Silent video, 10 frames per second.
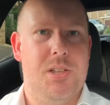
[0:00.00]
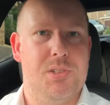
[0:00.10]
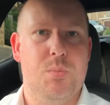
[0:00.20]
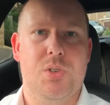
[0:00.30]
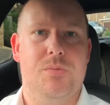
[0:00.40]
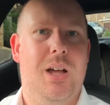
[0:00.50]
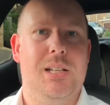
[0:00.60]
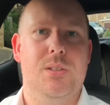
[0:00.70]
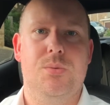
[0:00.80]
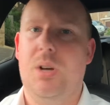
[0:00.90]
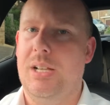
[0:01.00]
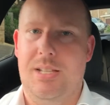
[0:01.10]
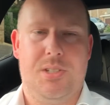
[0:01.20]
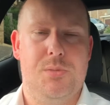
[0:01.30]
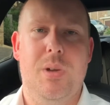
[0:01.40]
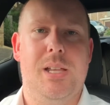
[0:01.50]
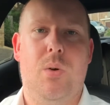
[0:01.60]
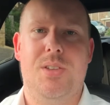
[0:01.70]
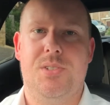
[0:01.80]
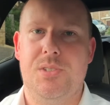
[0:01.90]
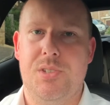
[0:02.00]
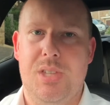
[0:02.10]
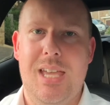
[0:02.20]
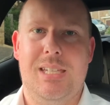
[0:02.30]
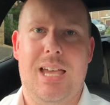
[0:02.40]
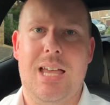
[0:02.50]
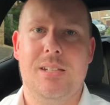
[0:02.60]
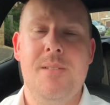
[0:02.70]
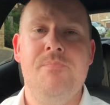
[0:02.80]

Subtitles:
as much value and ask as many questions as they can.